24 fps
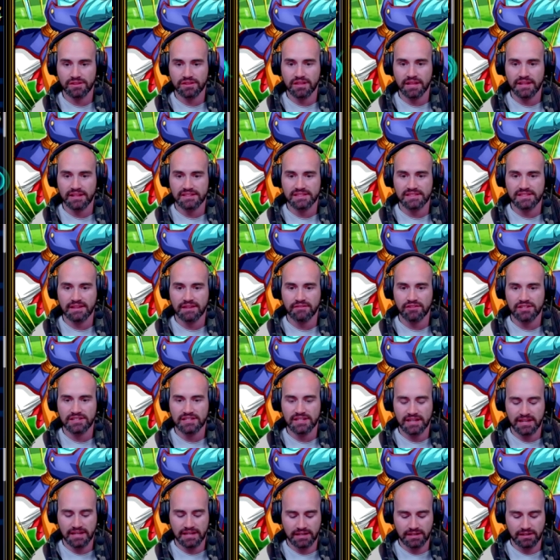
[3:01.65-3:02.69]
like
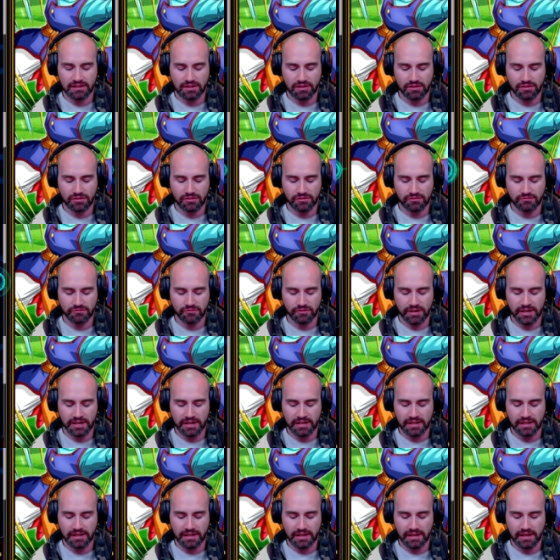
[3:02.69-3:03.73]
17,
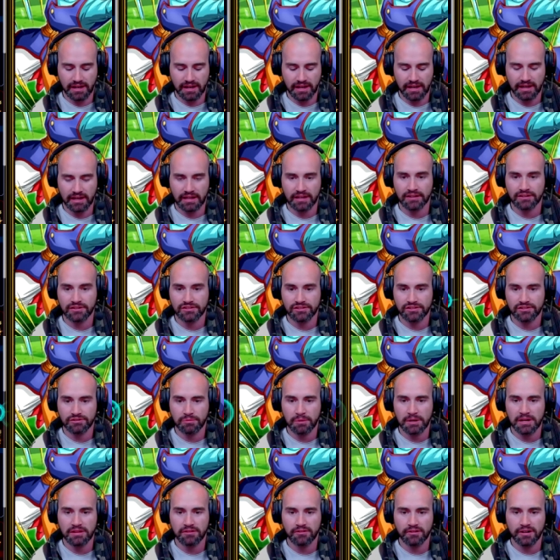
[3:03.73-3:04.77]
3 and
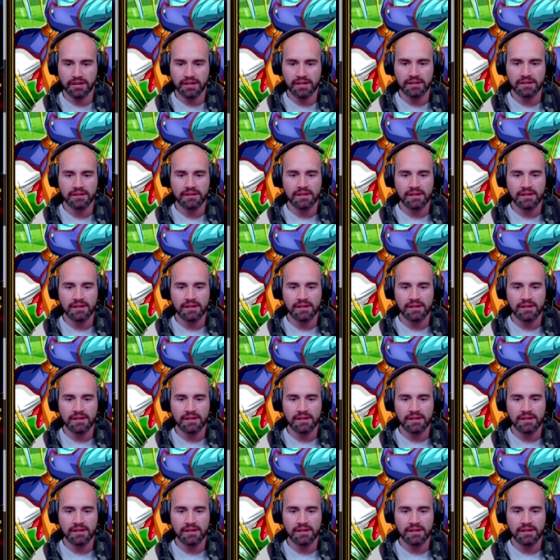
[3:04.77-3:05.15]
23